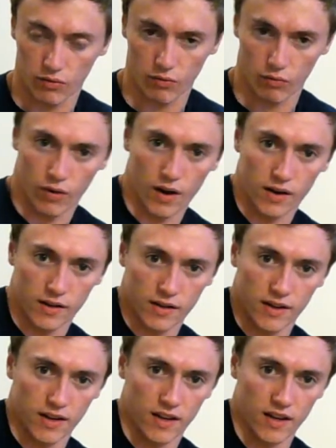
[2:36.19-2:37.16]
rather
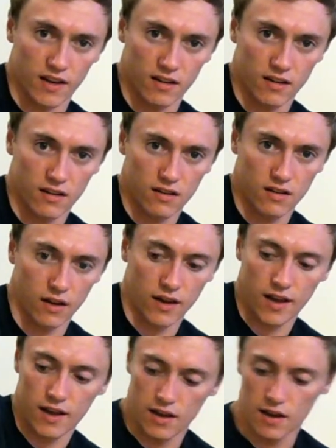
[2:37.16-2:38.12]
than here.
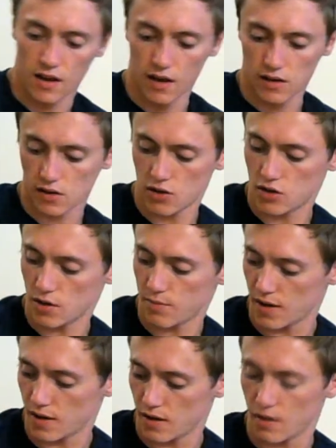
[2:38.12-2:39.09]
Okay? So there should
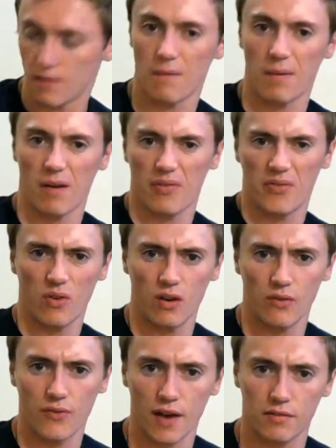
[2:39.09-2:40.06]
be about
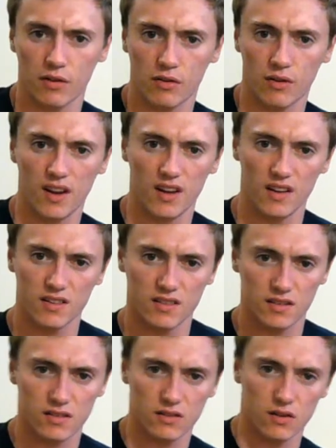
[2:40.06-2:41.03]
45
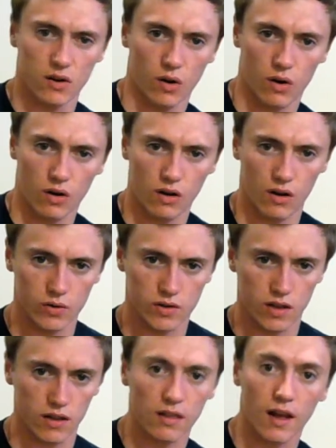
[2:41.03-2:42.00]
degrees or closer
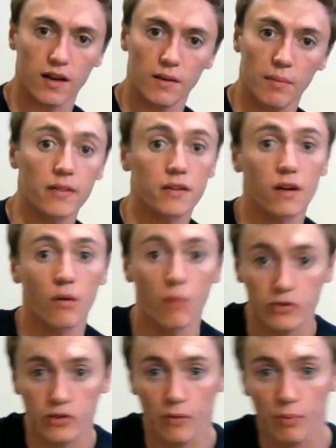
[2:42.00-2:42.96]
than that, depending on what
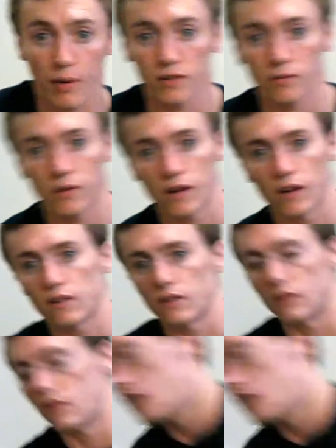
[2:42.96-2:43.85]
sort of press up you're going to do.